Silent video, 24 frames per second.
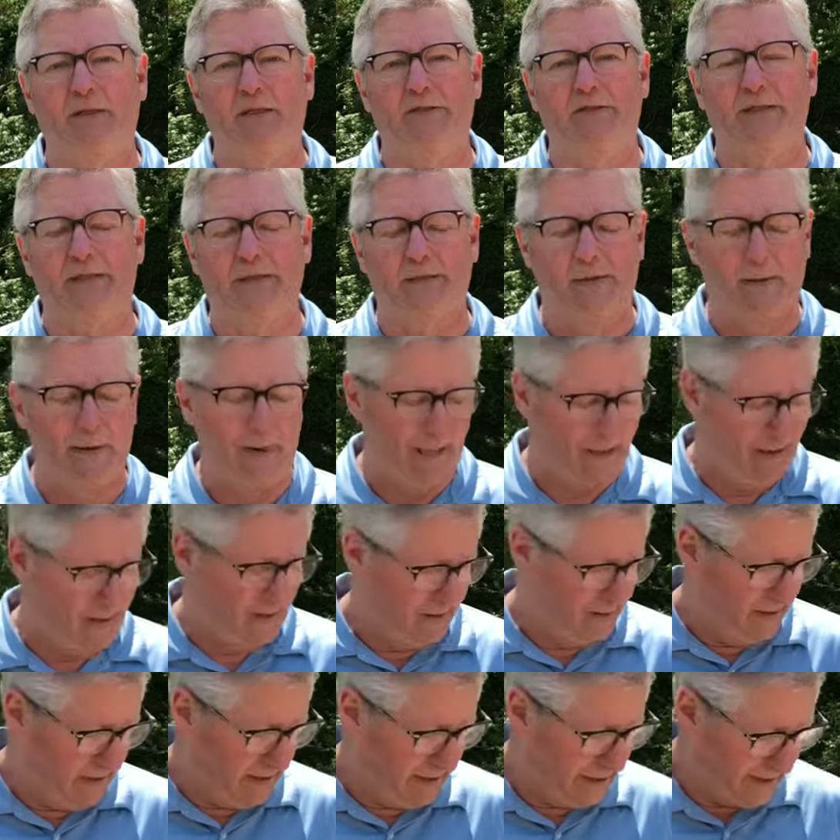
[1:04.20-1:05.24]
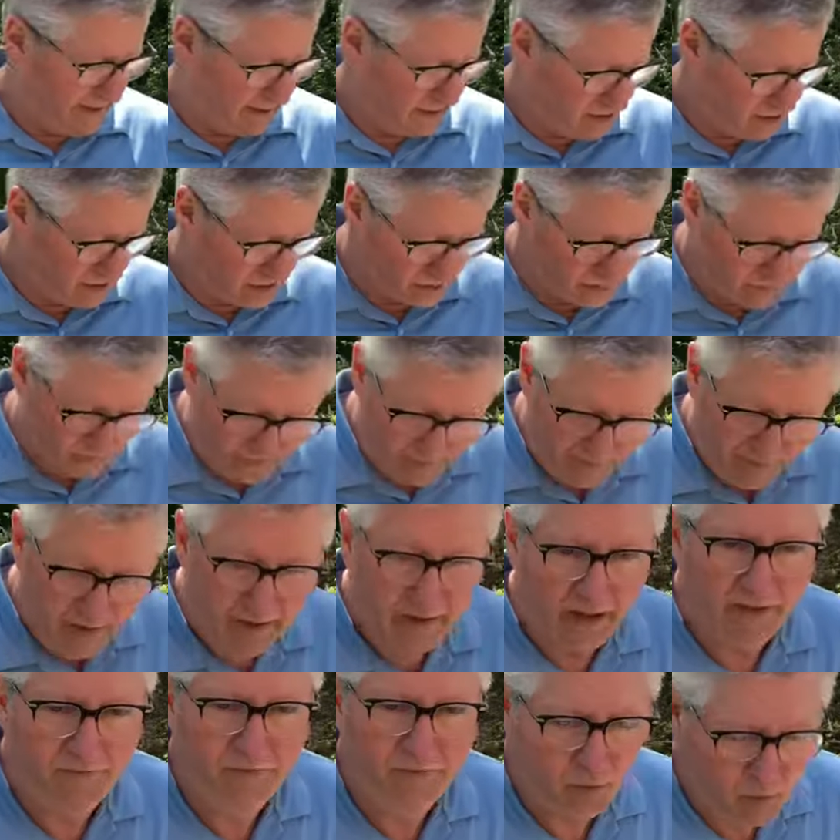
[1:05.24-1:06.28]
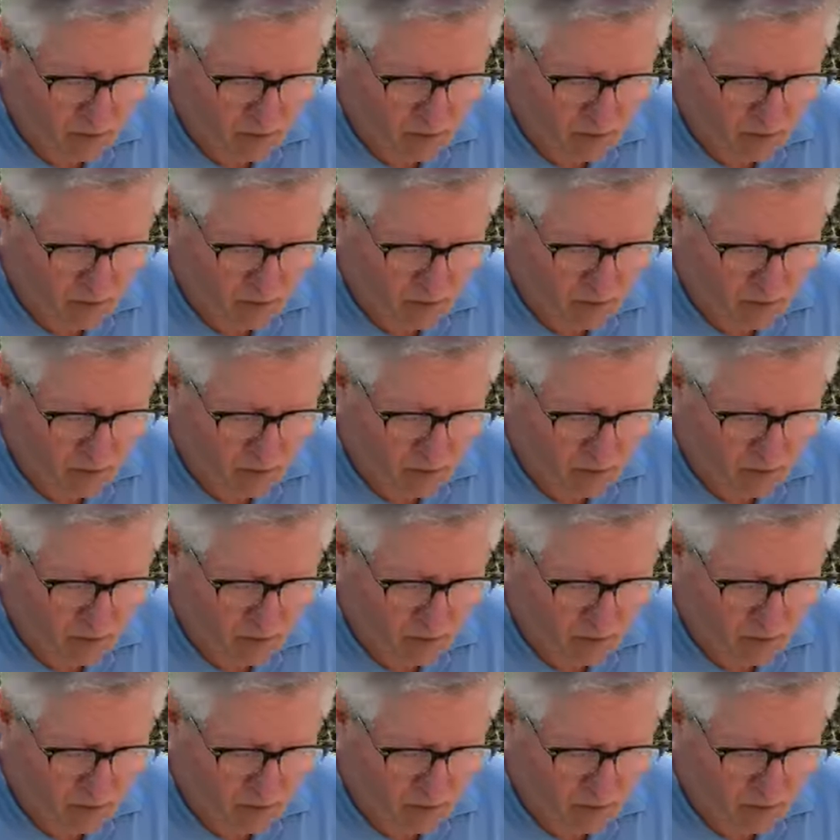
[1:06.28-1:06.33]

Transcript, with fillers: building. Uh, so if